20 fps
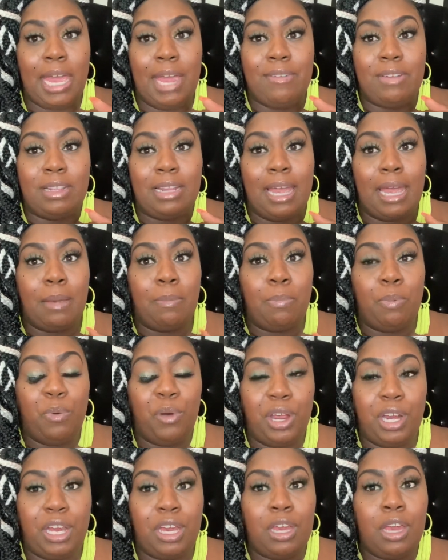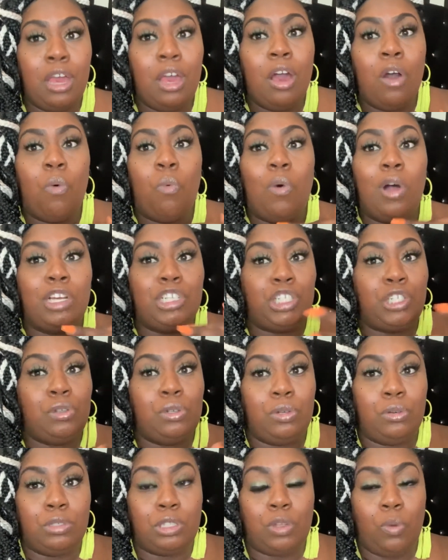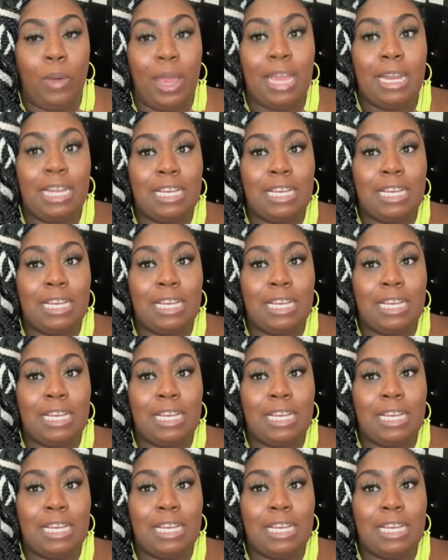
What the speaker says: everything pretty once you lose the weight.